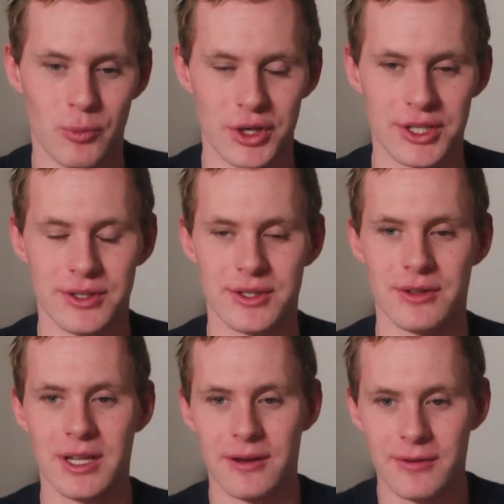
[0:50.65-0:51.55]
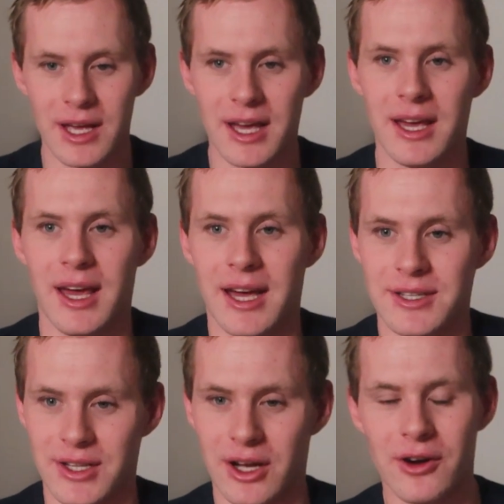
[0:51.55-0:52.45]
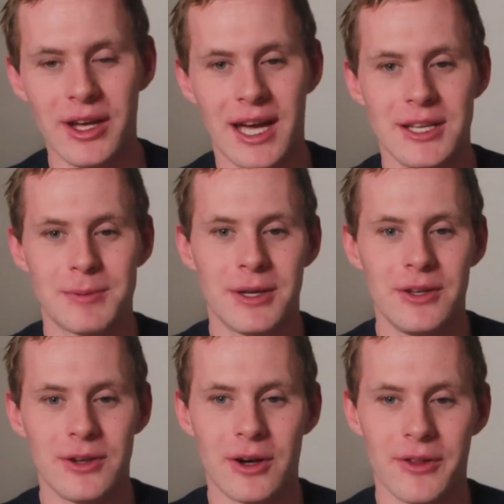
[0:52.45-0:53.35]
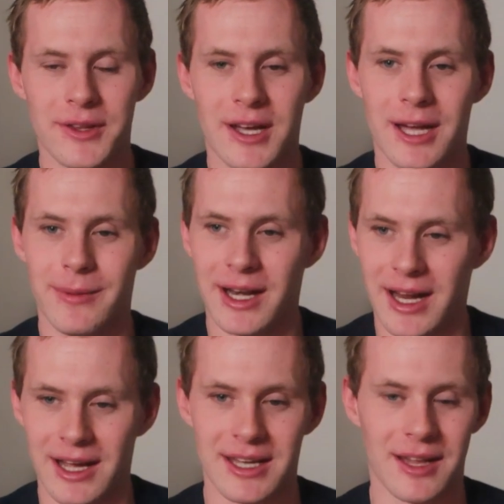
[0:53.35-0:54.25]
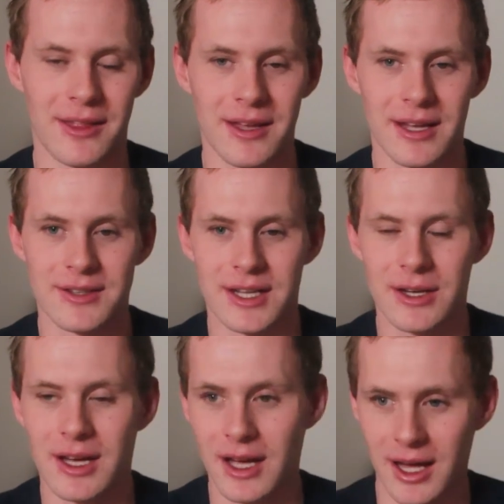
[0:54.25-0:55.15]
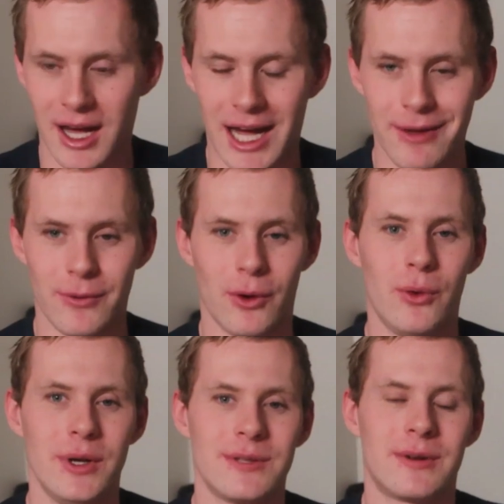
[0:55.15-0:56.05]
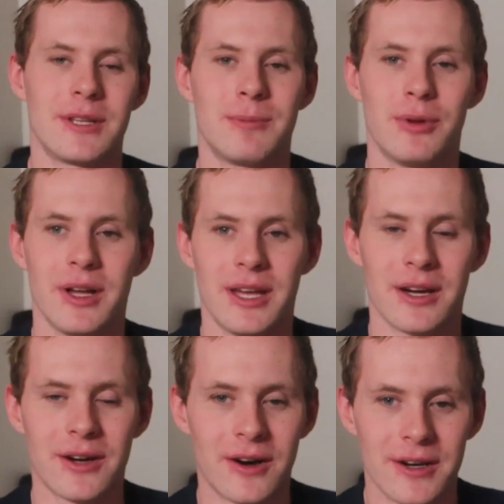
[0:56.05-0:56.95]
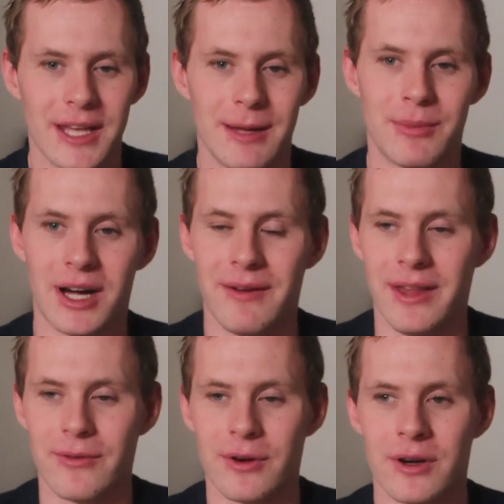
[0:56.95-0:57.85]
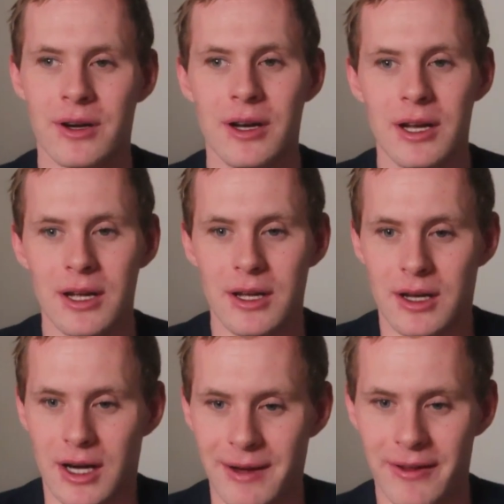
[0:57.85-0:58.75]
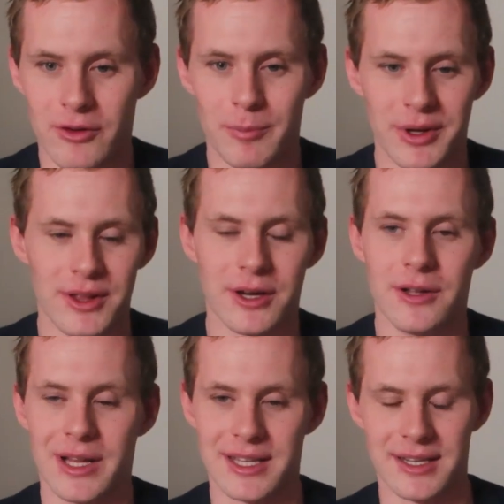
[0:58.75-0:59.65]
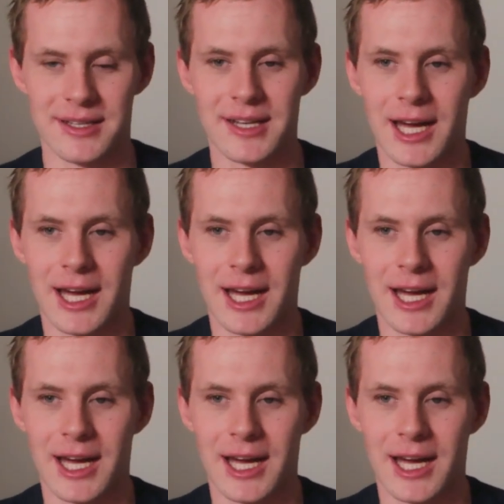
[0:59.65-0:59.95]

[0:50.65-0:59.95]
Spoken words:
where she used to live. And she's like, oh yeah, I used to play Yu-Gi-Oh all the time. And I got thinking, I was like, I've always wanted to play a card game, but I've never been the collecting